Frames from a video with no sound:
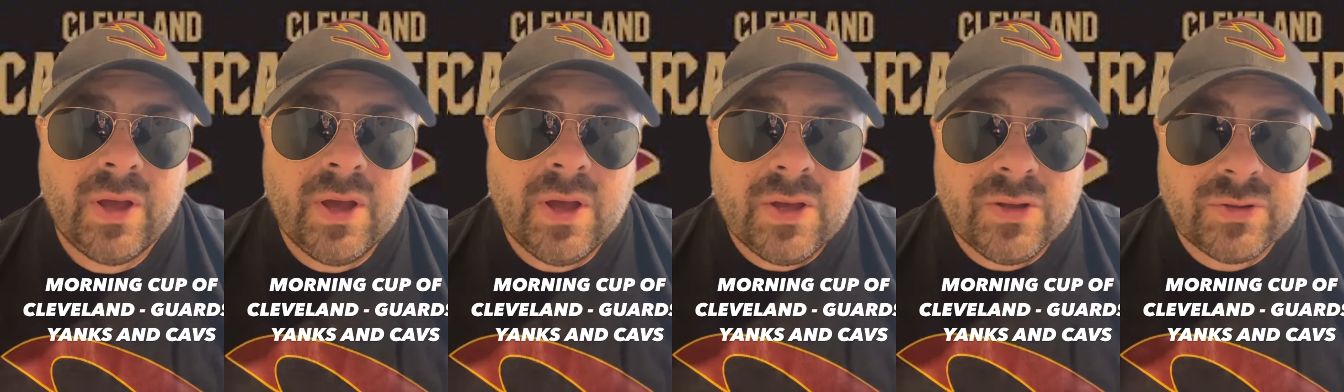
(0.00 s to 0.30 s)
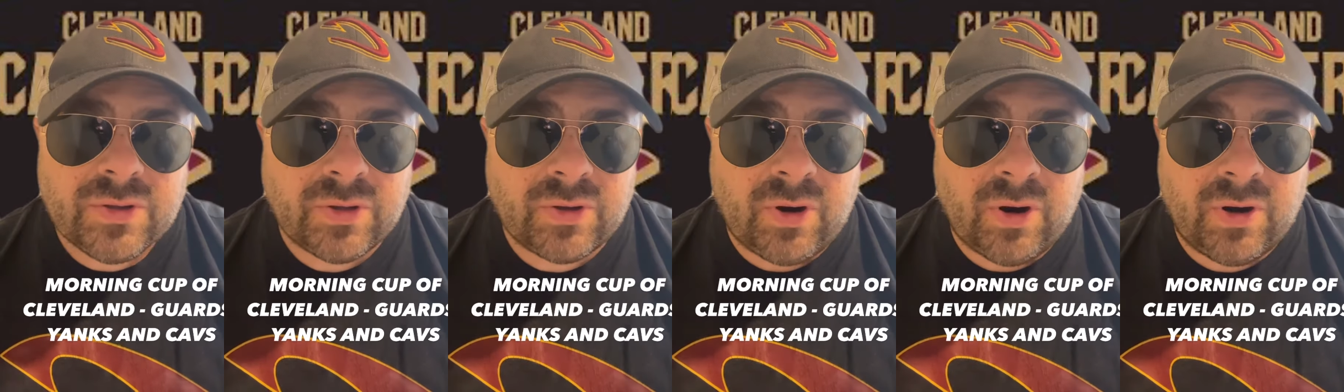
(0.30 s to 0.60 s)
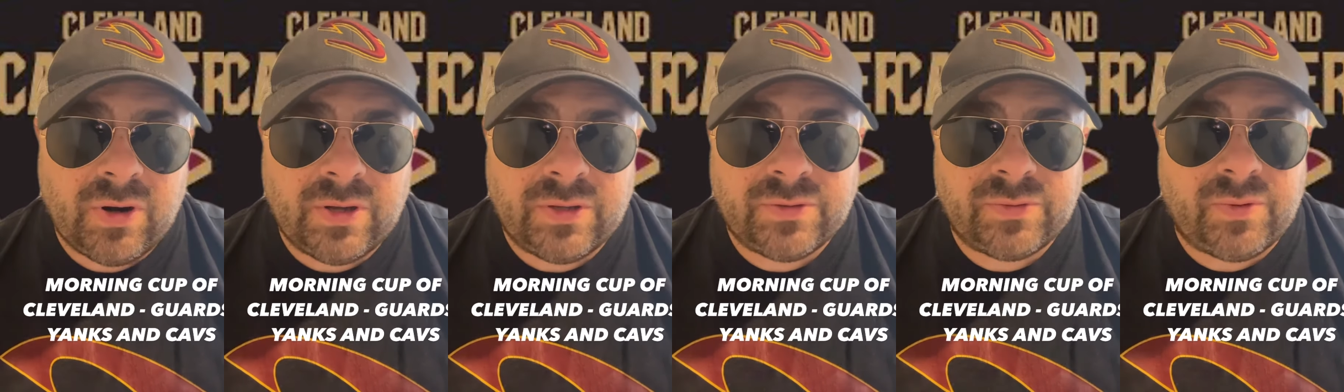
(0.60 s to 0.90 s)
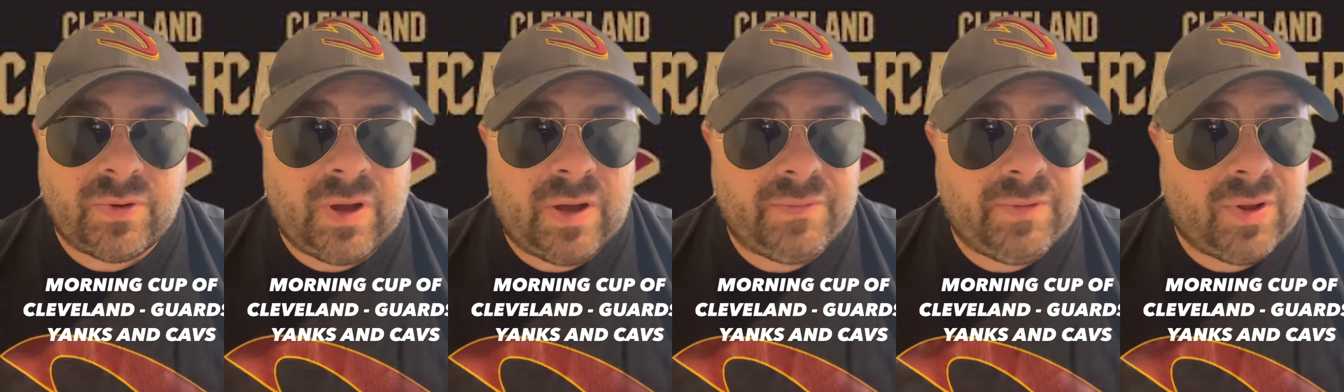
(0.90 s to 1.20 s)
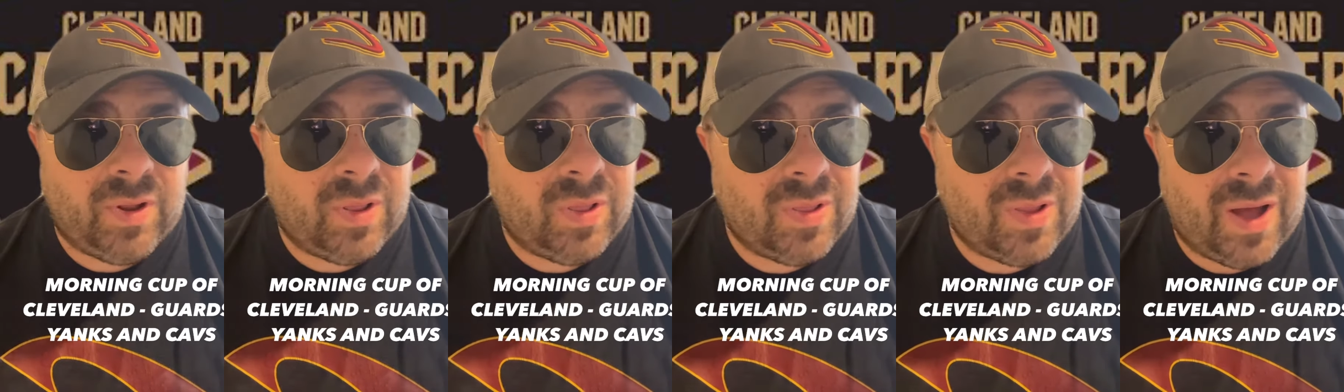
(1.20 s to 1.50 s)
So the Guardians will have a
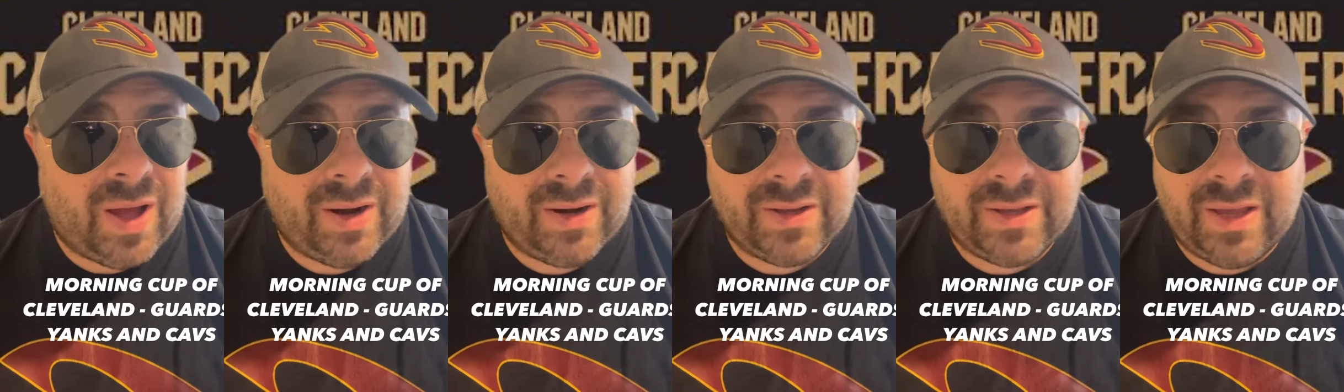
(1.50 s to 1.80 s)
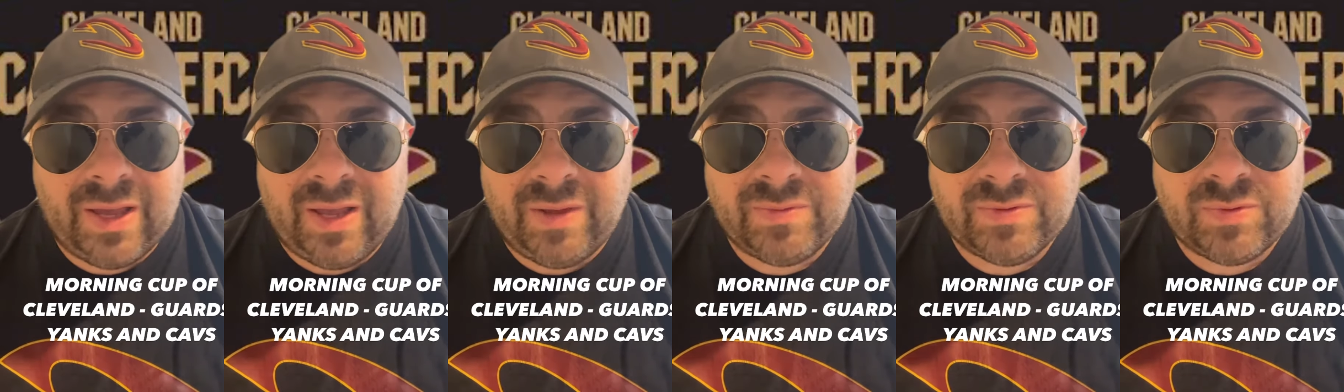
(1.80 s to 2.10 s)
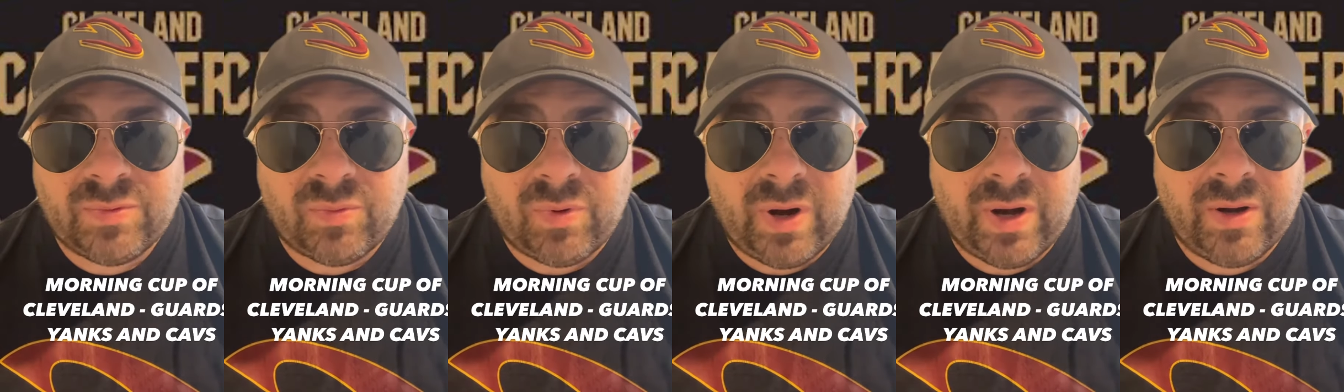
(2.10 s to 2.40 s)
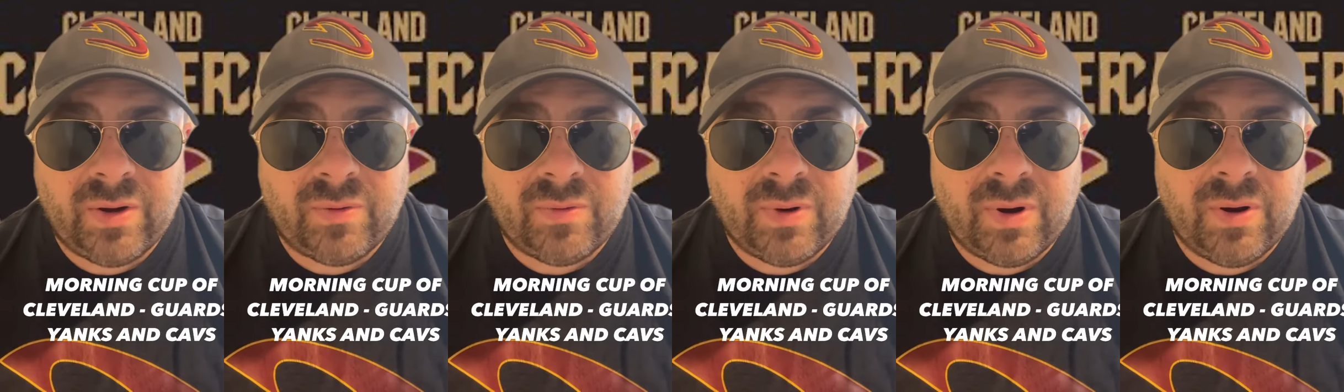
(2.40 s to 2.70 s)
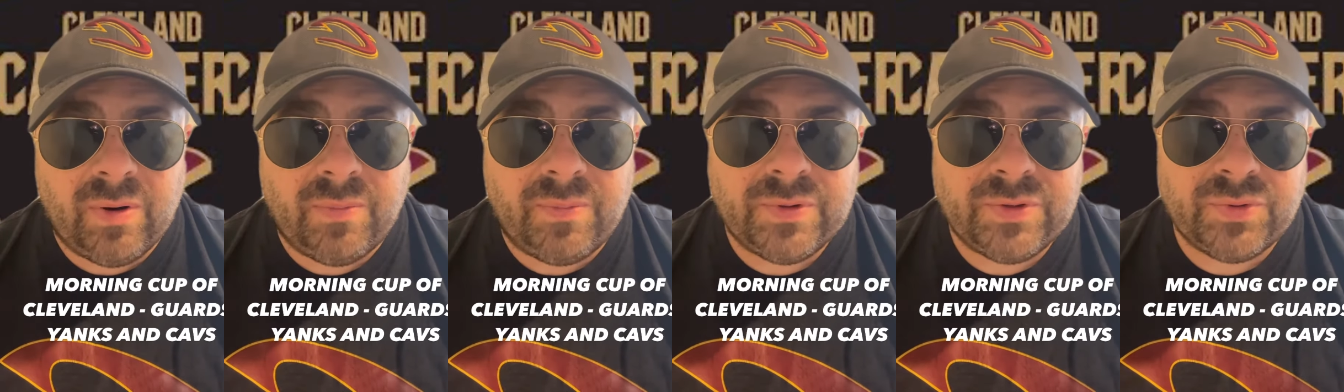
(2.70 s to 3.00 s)
lot of games right in a row
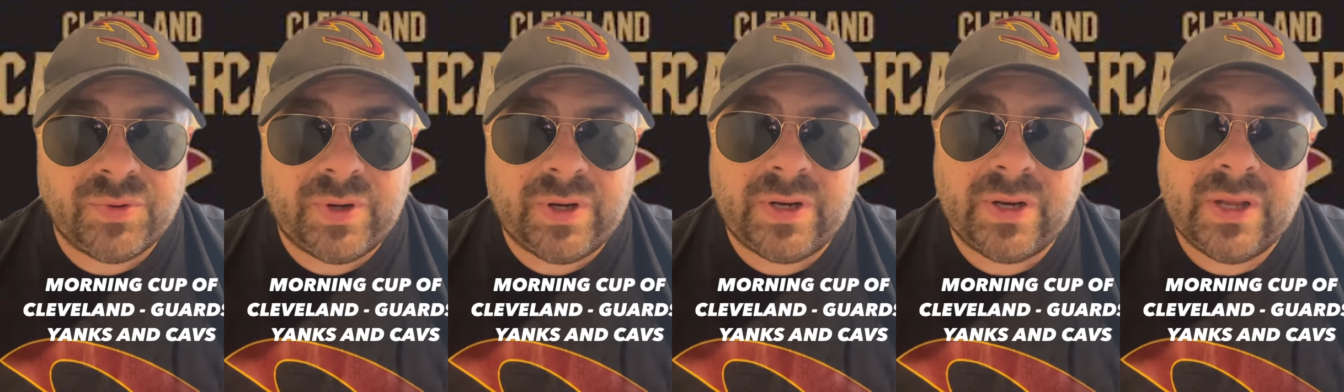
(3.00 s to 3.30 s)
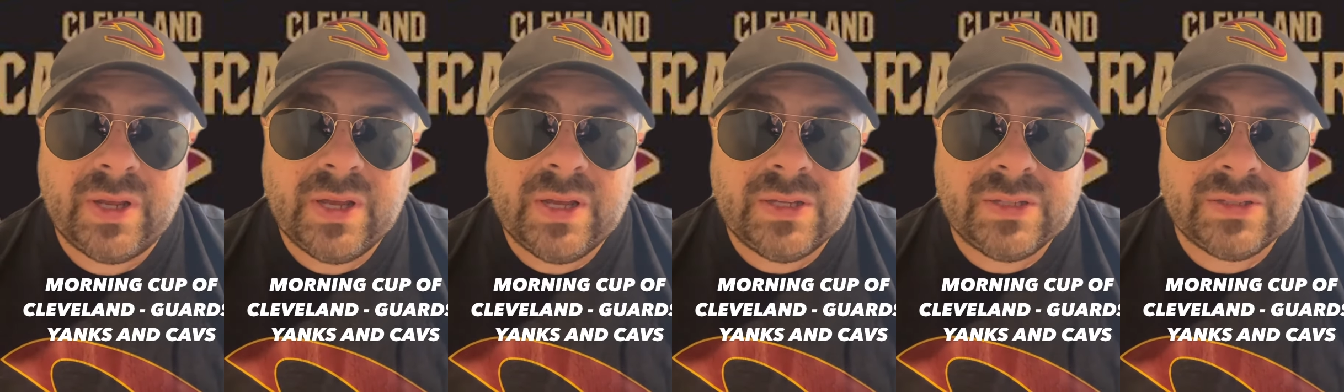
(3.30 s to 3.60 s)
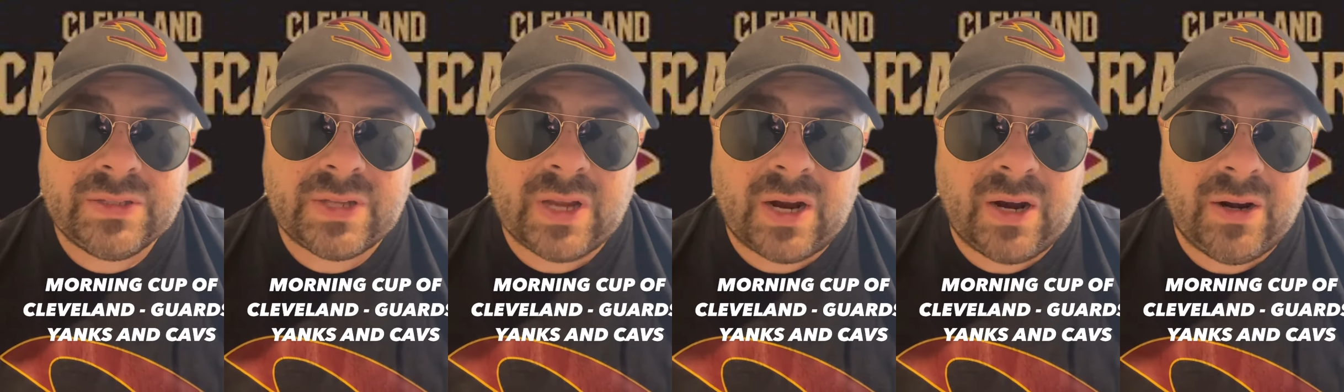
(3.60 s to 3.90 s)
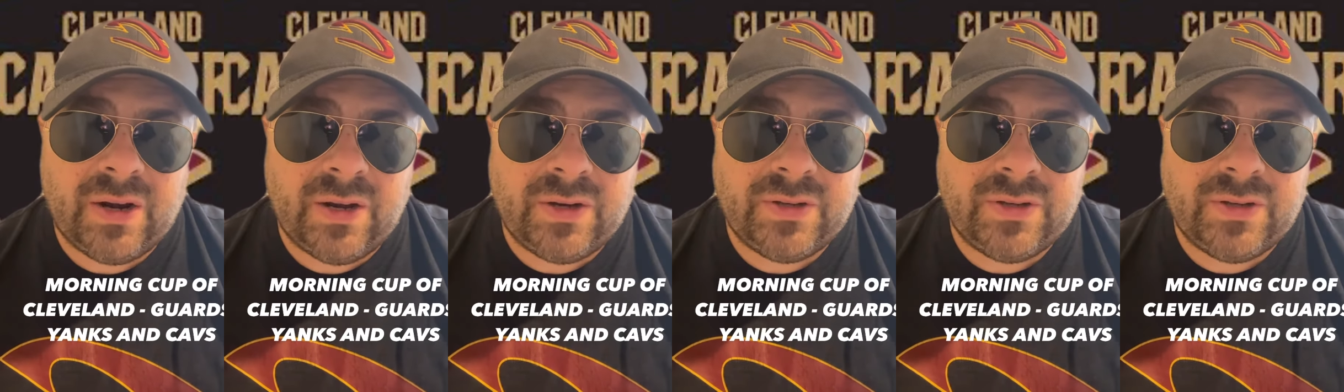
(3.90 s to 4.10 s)
between Saturday,